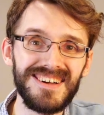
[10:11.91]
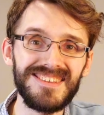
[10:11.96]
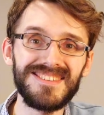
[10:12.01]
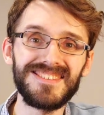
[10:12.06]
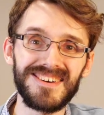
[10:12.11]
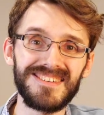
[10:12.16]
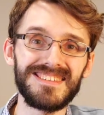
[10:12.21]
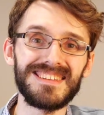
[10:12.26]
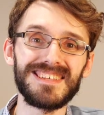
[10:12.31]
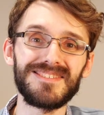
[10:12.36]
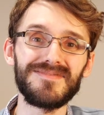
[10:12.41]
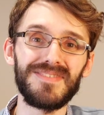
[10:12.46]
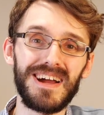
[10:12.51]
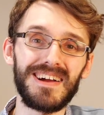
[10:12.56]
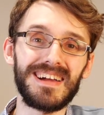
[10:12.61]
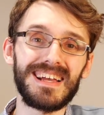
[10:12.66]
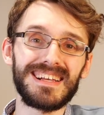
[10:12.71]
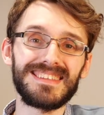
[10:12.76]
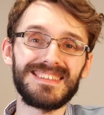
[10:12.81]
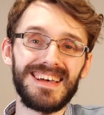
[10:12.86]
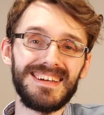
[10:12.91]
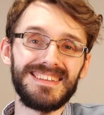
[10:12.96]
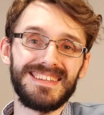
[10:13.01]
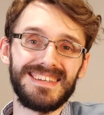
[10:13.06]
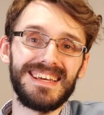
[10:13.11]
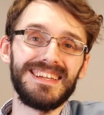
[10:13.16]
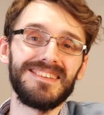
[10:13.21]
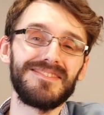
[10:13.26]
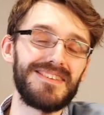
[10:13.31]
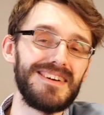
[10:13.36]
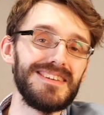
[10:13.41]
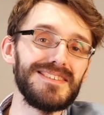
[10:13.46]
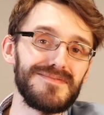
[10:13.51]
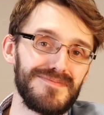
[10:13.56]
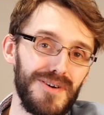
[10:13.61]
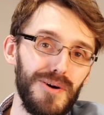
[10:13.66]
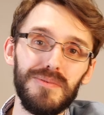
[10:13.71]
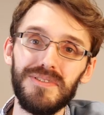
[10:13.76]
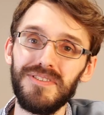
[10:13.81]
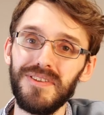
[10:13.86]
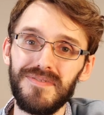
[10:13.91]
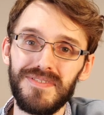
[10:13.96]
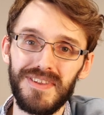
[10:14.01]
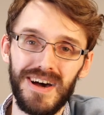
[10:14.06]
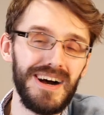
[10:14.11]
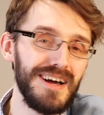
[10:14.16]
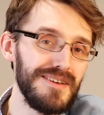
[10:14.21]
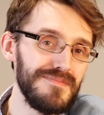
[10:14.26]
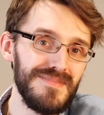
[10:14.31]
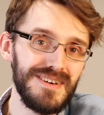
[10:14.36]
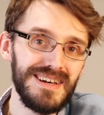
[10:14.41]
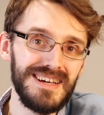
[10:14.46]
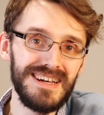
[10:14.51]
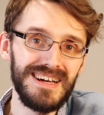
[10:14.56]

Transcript: during this very exciting and transformative time.